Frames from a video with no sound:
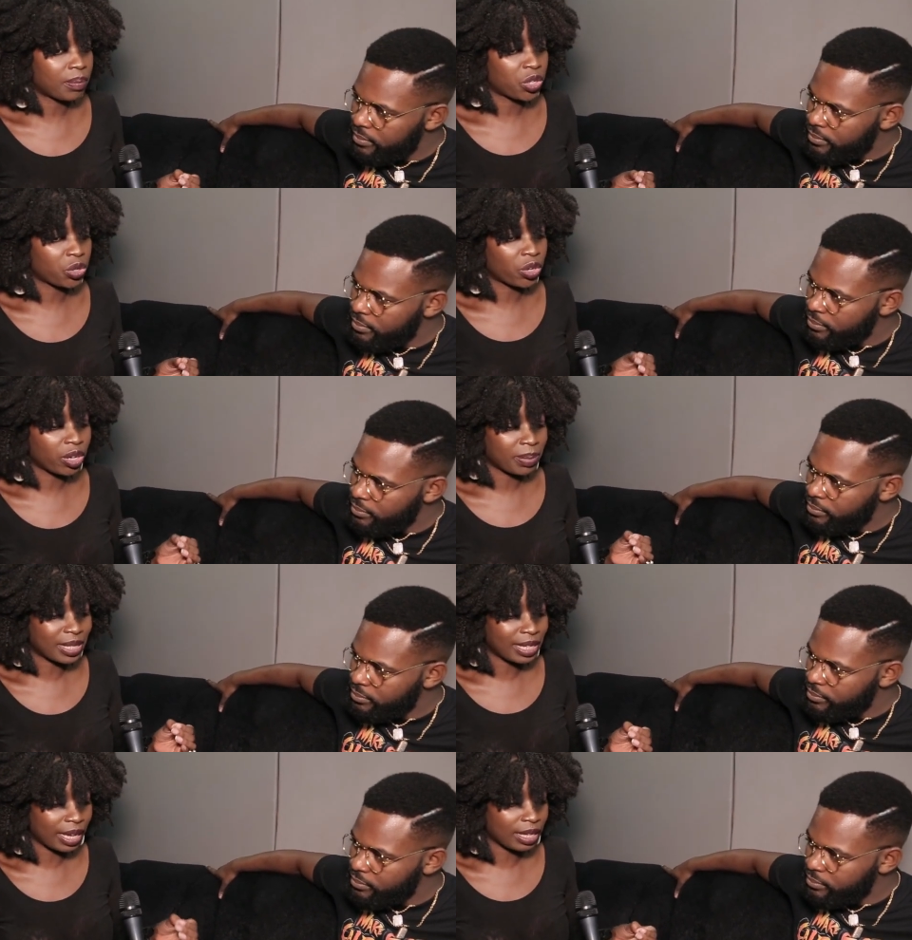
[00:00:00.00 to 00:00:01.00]
Speaker 1: you're going to be
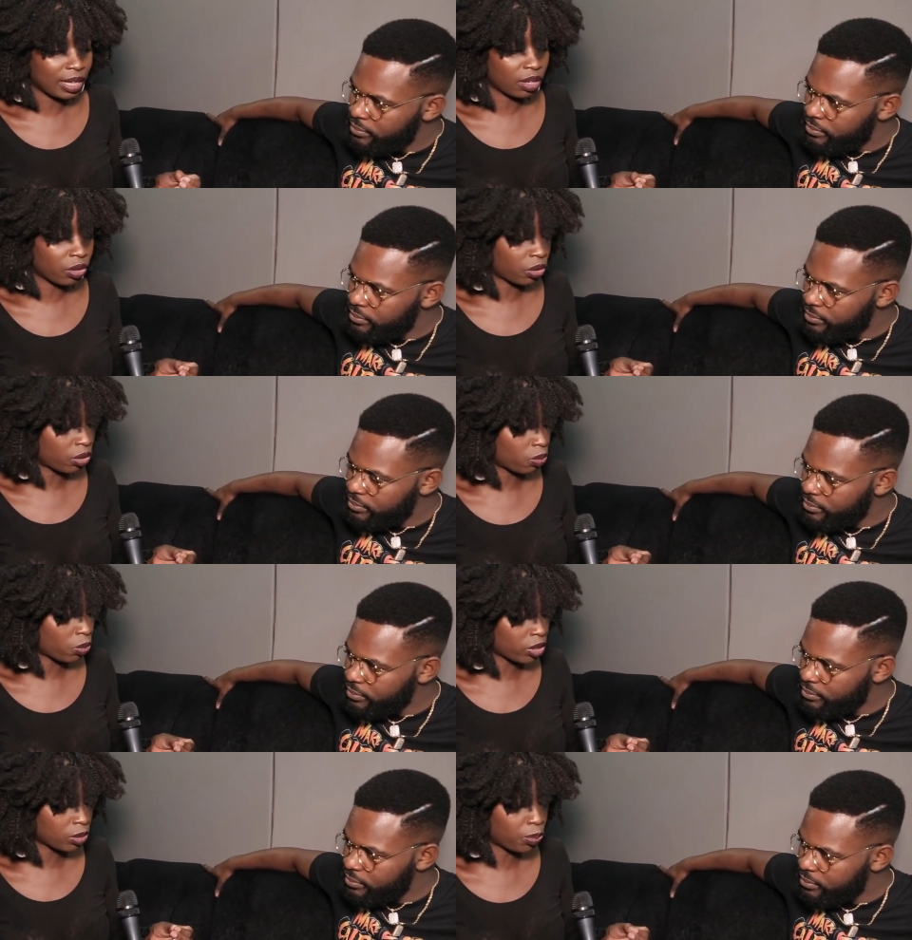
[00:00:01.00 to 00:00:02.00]
taking, or
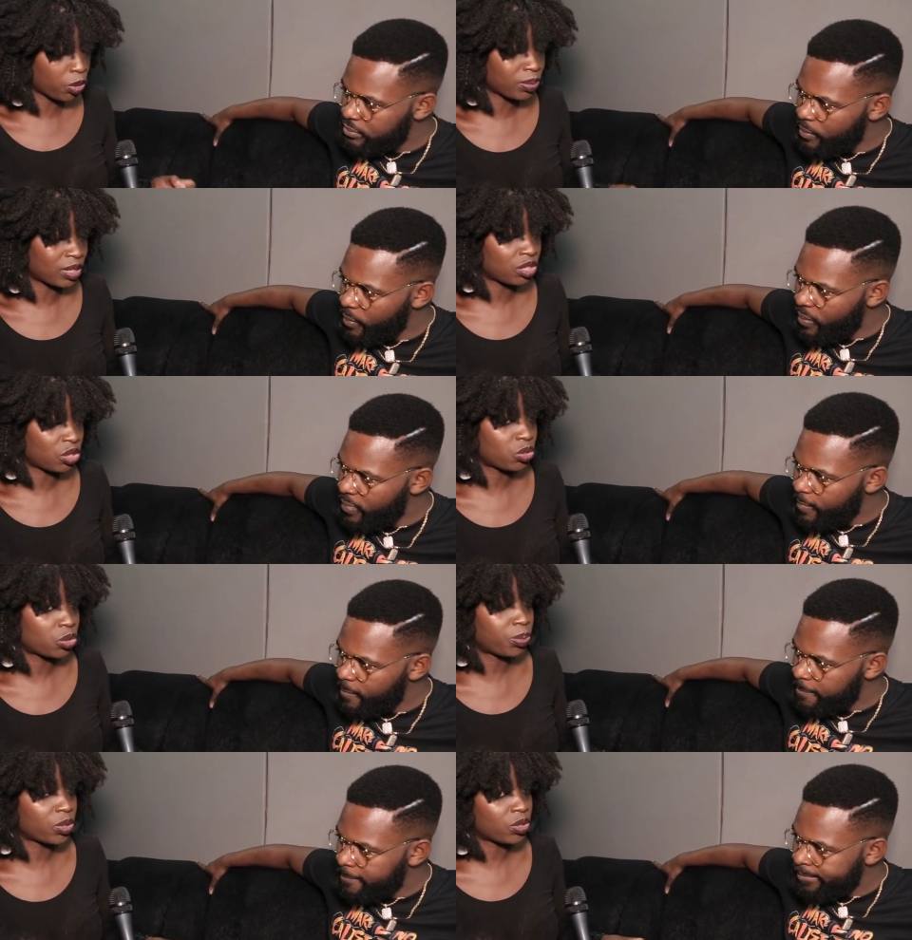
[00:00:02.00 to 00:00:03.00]
what prompted you
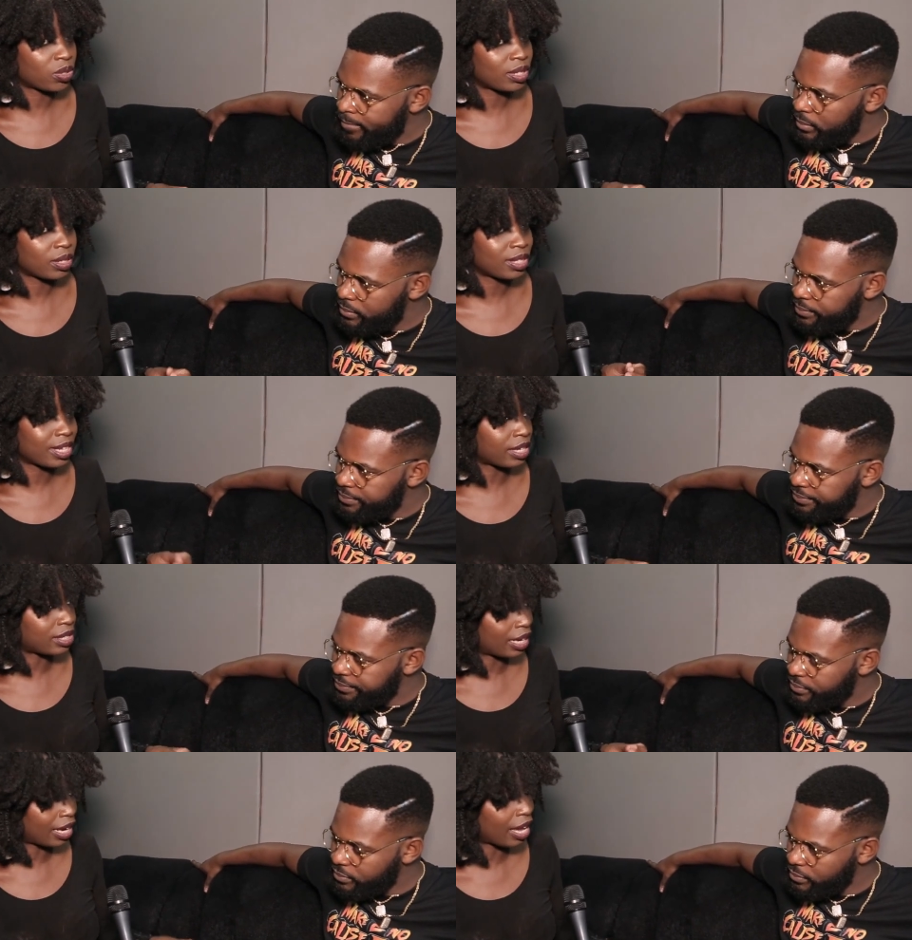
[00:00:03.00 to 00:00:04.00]
to produce such
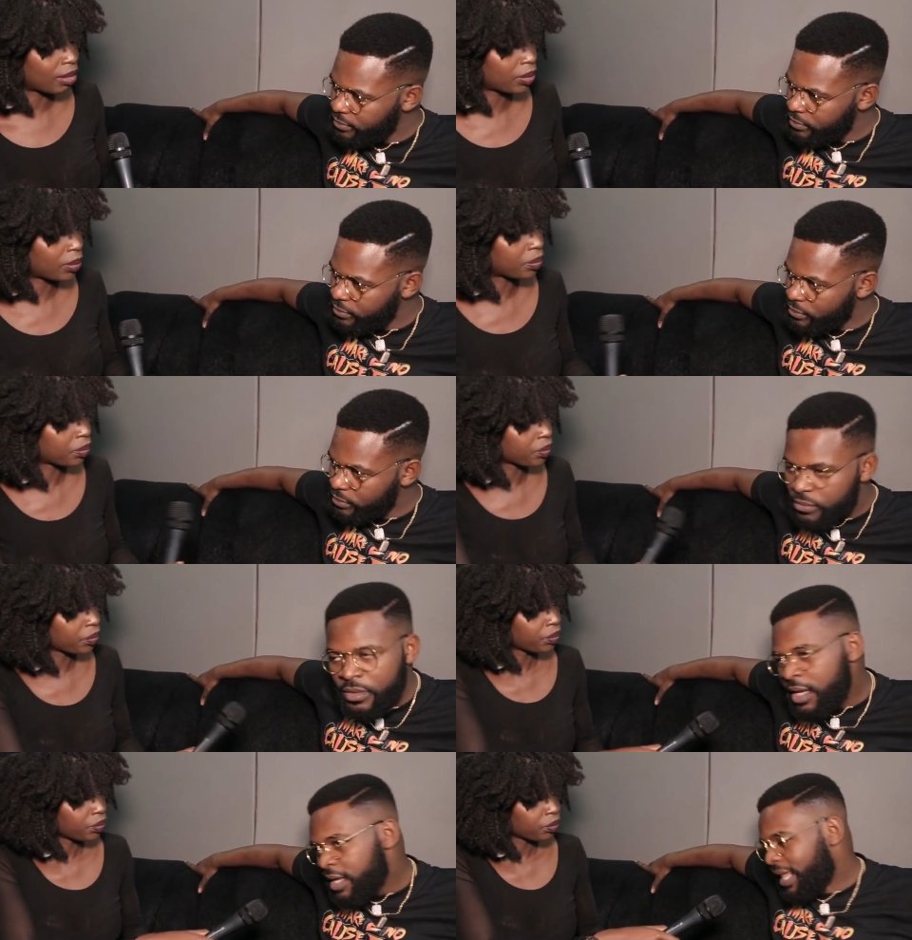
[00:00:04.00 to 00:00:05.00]
an album?
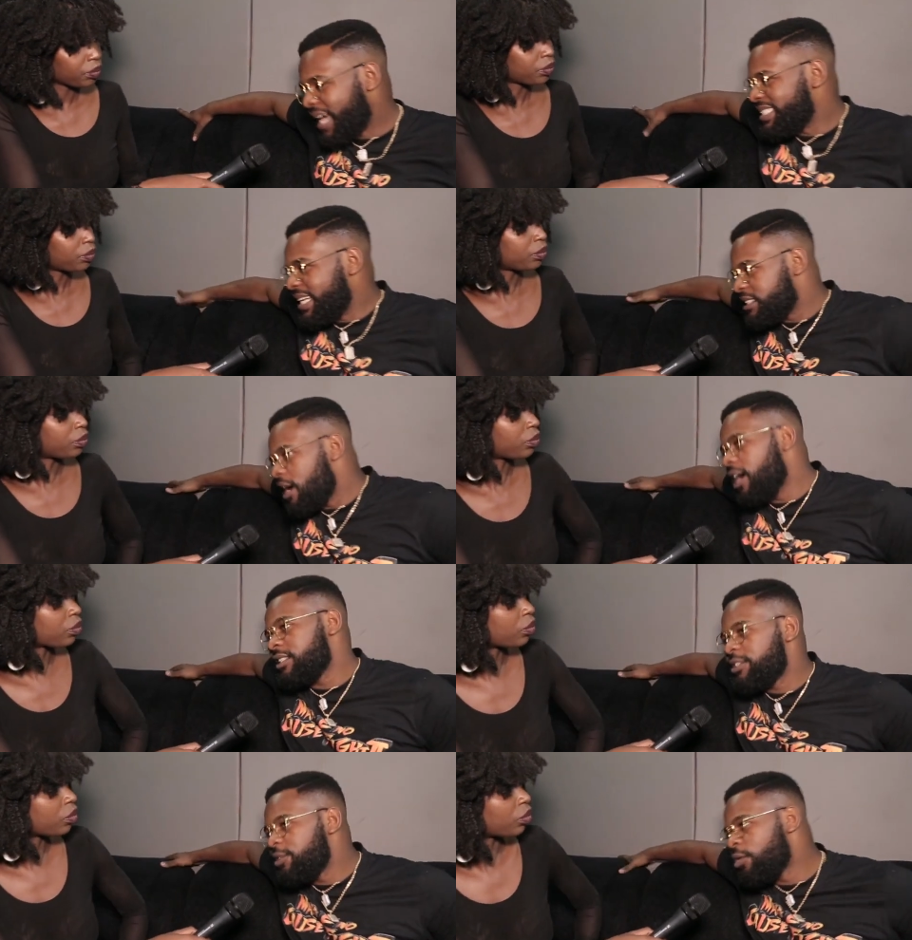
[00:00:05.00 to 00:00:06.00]
Speaker 2: Like I said, it's
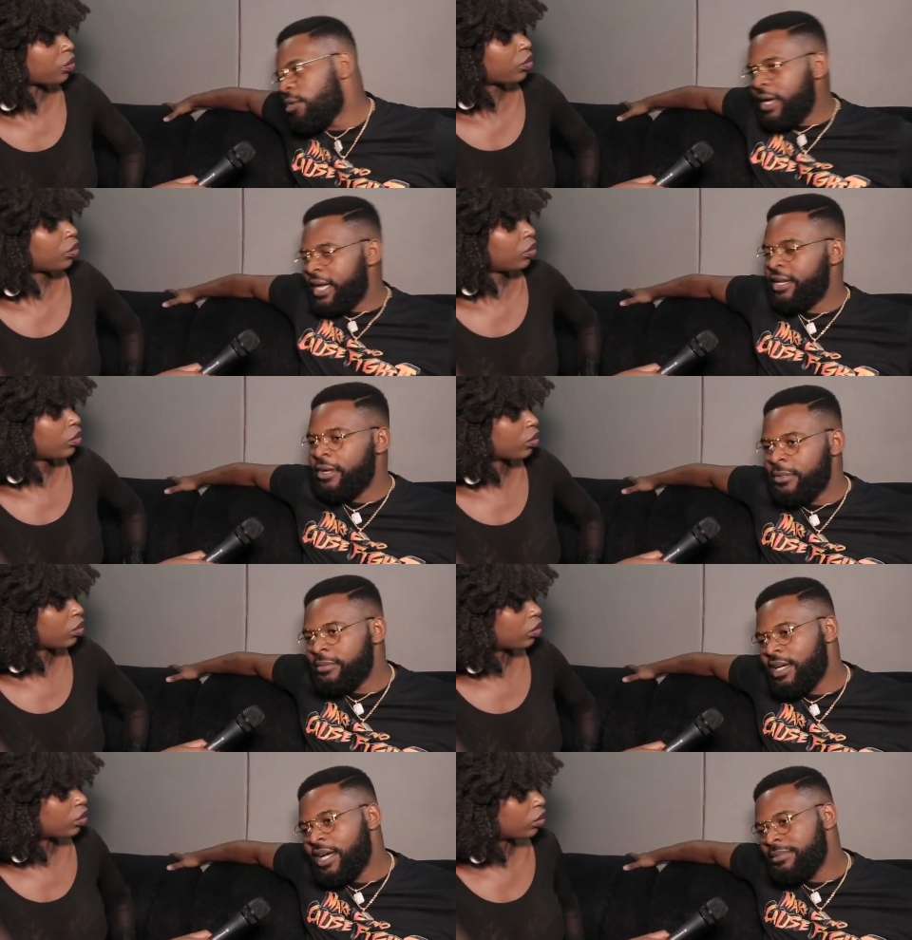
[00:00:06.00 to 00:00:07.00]
art, you know, and
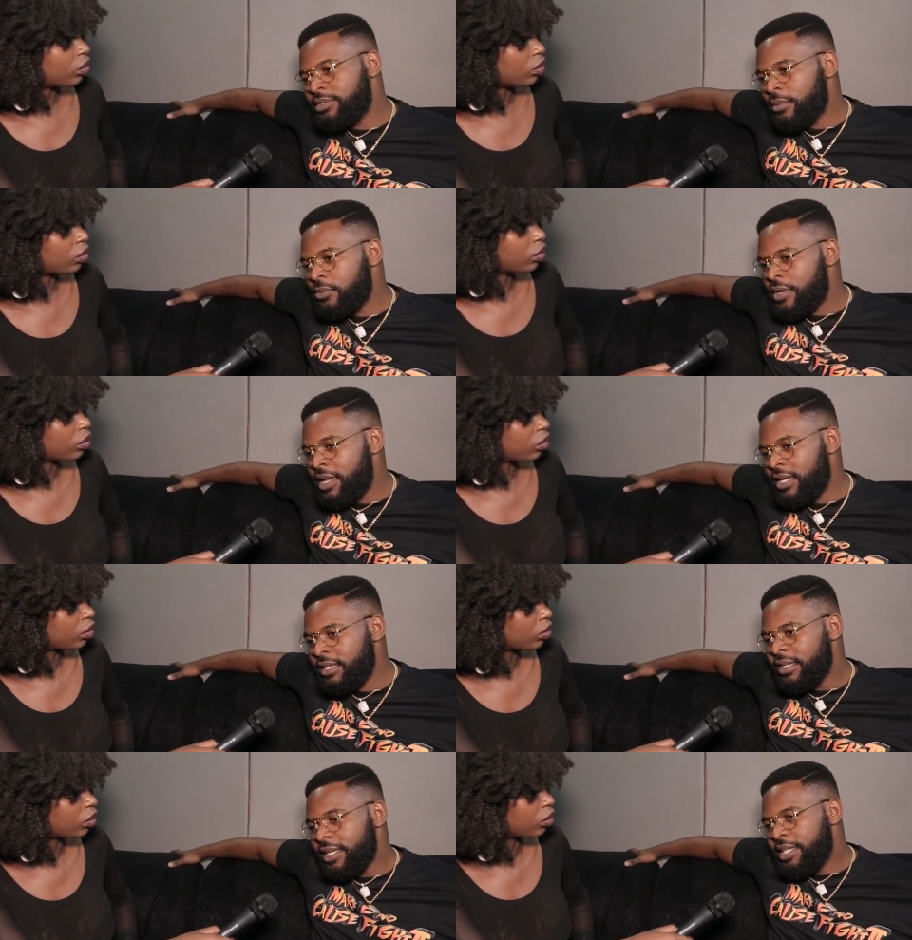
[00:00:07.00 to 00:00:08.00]
I'm someone that
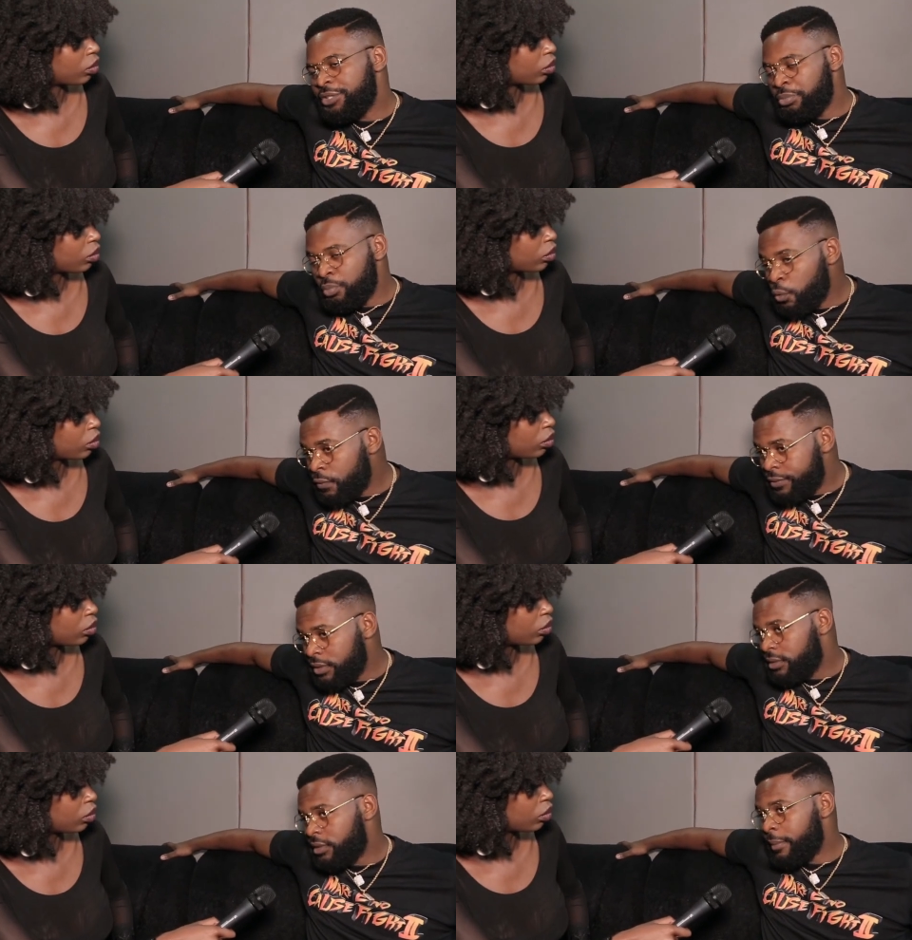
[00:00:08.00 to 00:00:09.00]
is moved
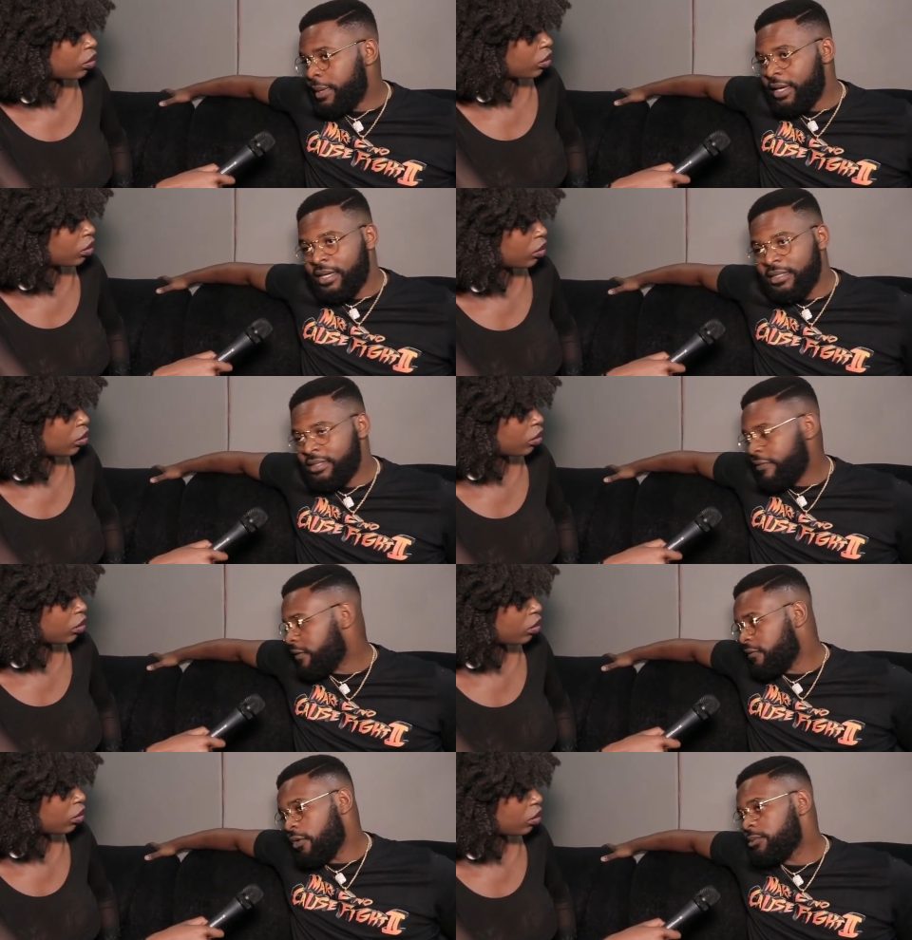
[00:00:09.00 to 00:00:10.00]
to make
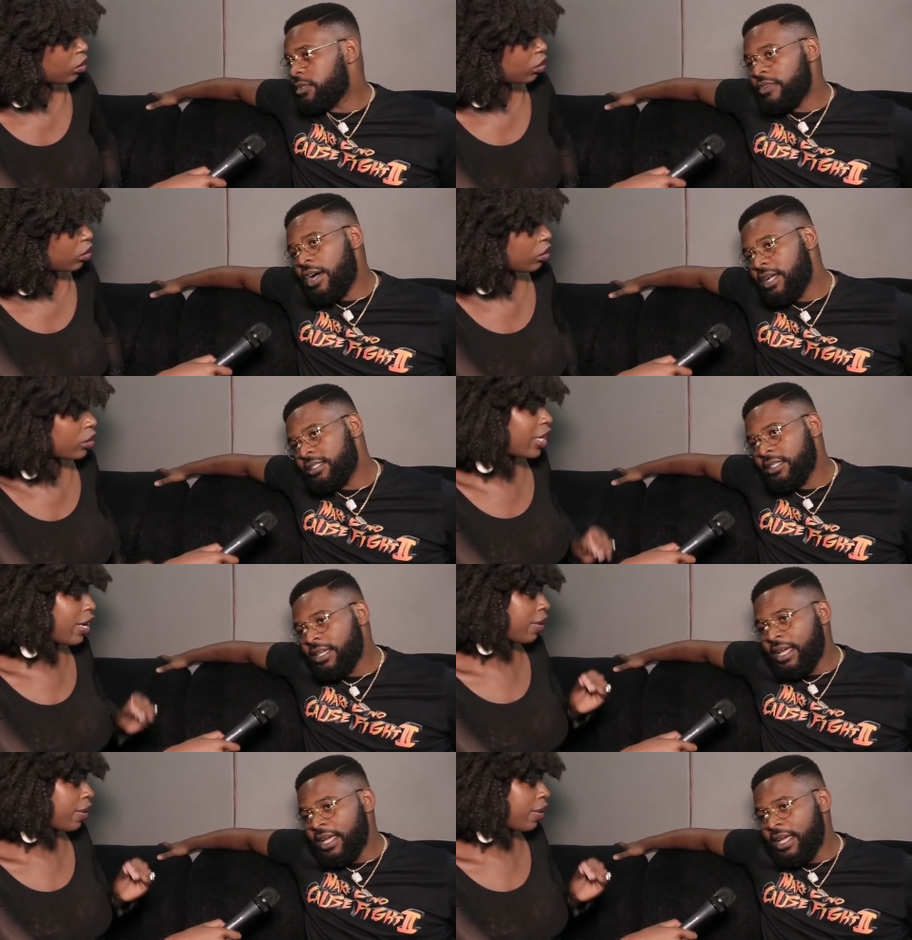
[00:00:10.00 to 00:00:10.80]
different forms of art.